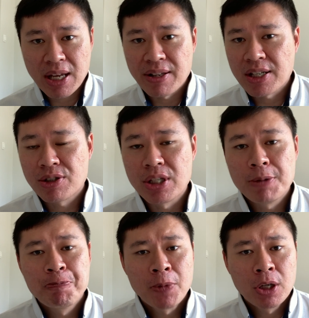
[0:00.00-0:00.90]
tenacity
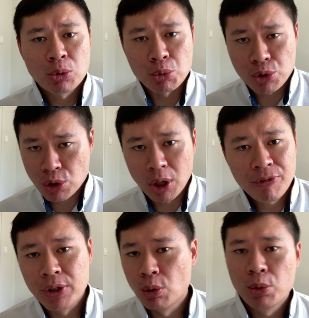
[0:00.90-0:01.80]
to solve
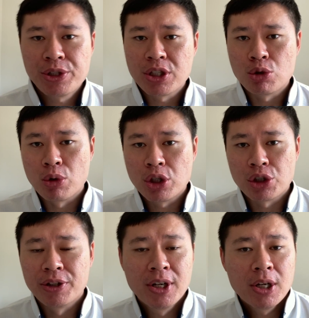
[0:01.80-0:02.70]
her own situation.